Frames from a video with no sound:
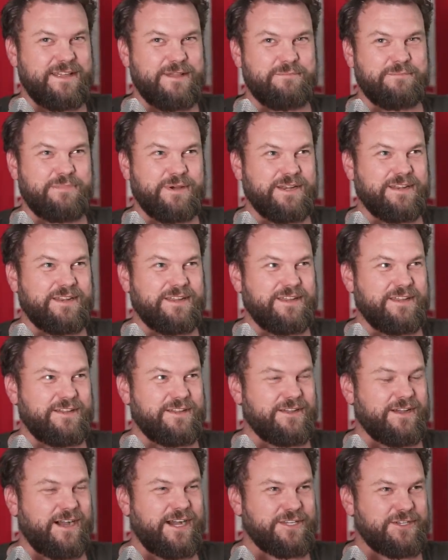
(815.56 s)
But
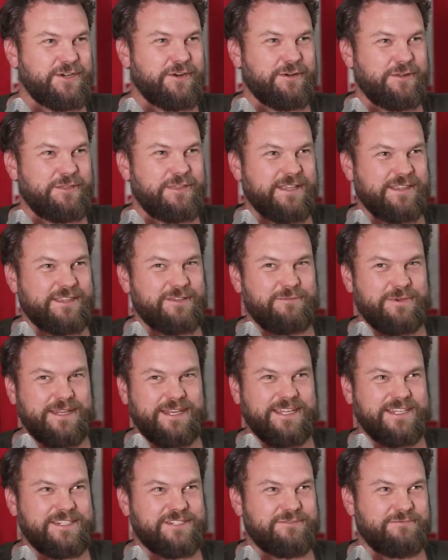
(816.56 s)
I don't think that we
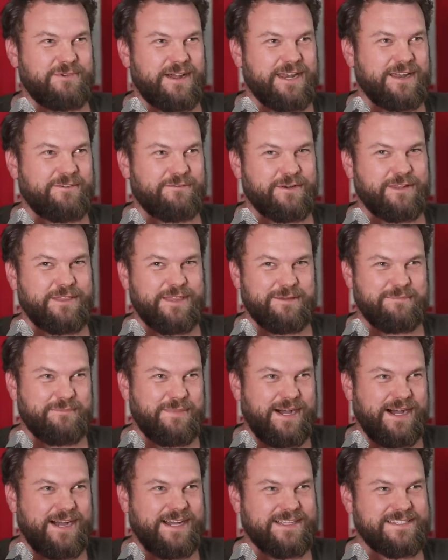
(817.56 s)
need to run everything
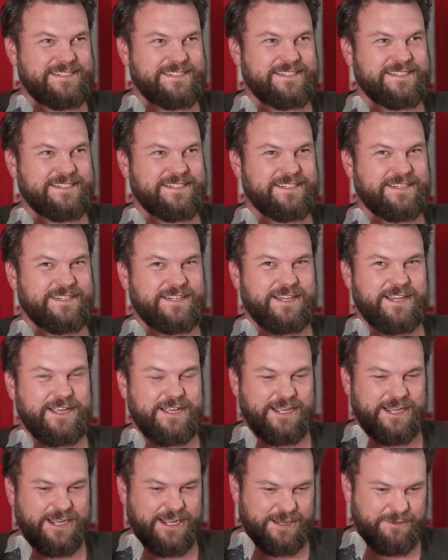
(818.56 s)
past
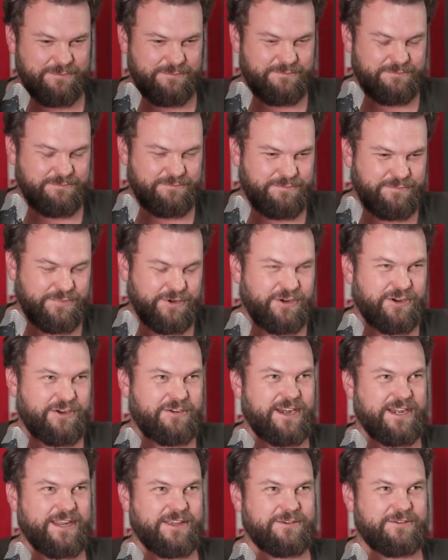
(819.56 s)
a
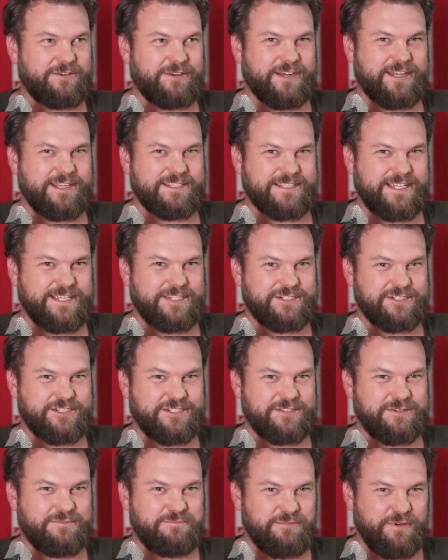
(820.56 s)
bureaucratic
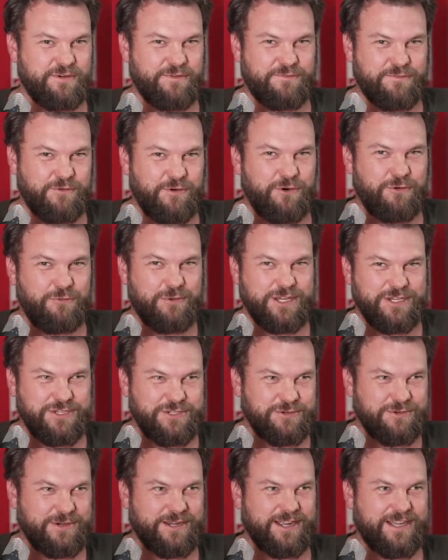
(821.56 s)
organization before we
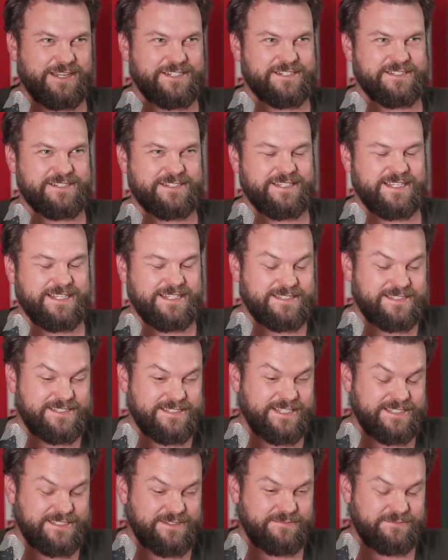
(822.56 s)
do it.
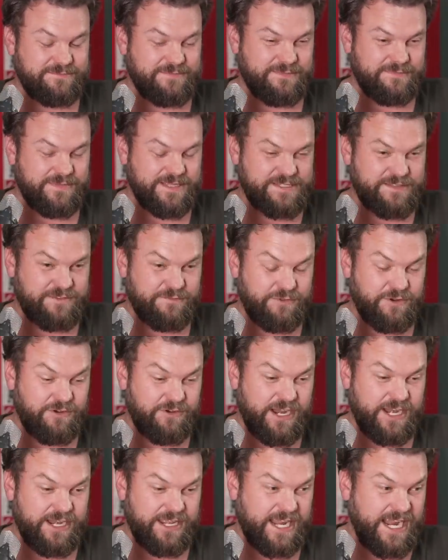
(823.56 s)
It's
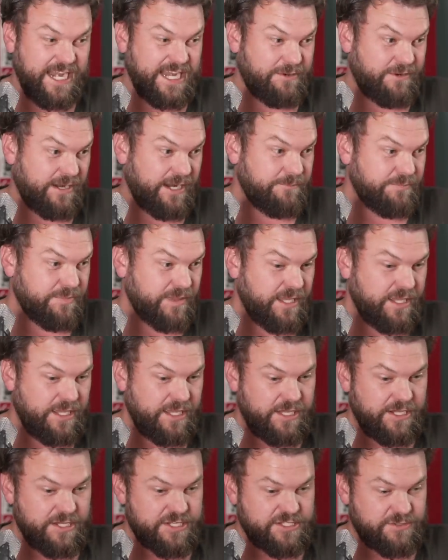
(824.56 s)
infuriating. Anyway,
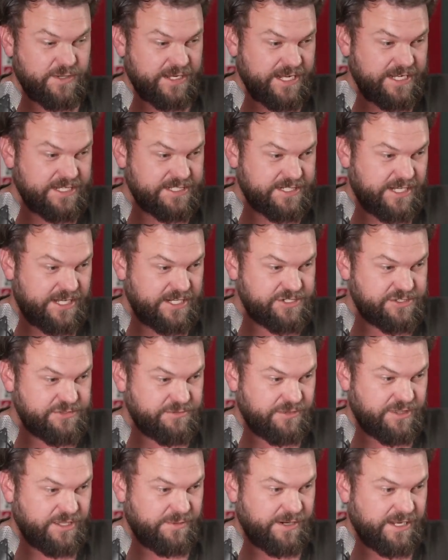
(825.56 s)
so I get in touch
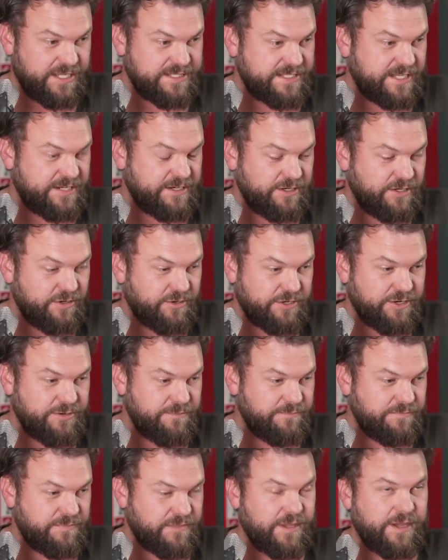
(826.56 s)
with them and I said, look,
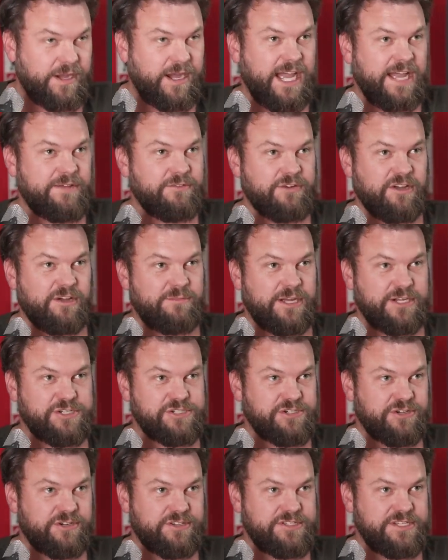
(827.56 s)
I haven't got my
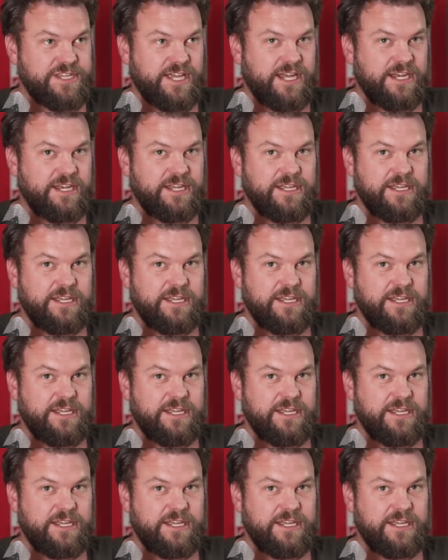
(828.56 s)
insurance yet.